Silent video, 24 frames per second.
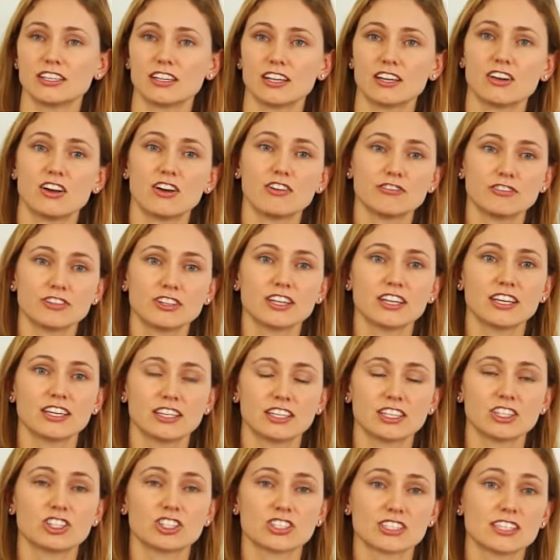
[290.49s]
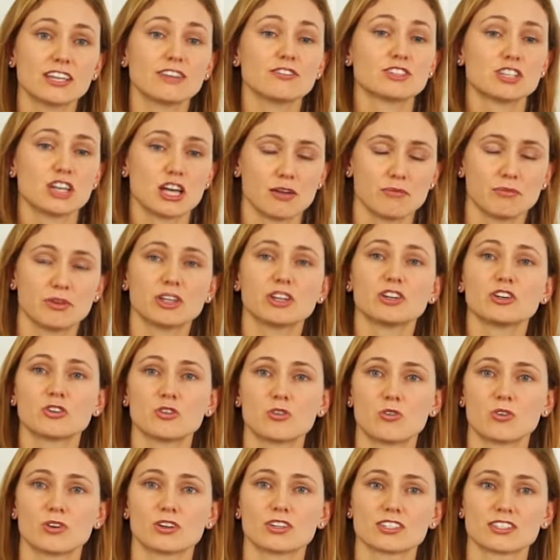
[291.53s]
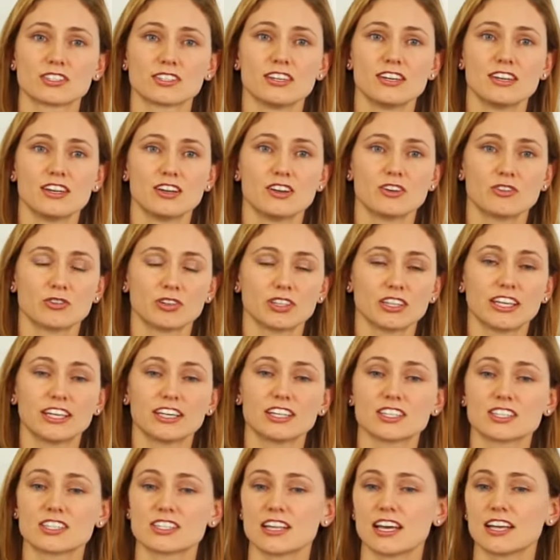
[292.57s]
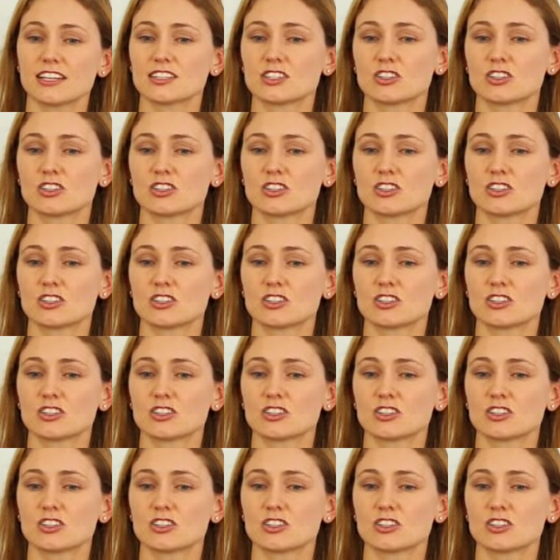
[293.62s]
and often they can just have timed intercourse related to that.